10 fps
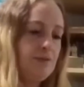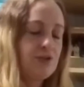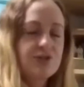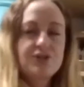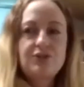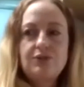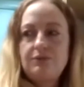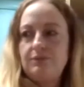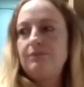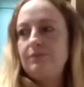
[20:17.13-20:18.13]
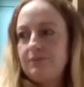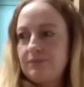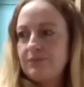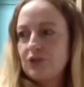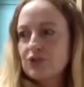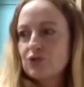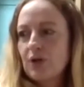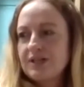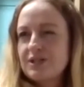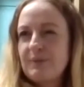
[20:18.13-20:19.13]
just
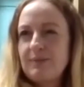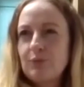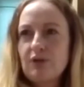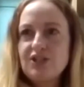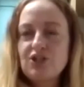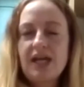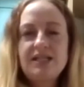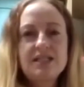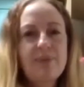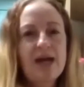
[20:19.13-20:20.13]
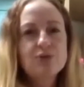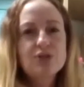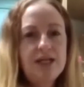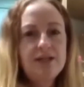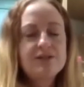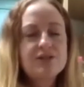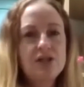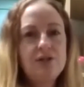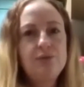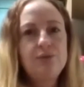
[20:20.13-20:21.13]
trying to be more educated about it.
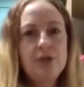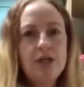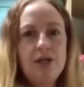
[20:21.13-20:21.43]
So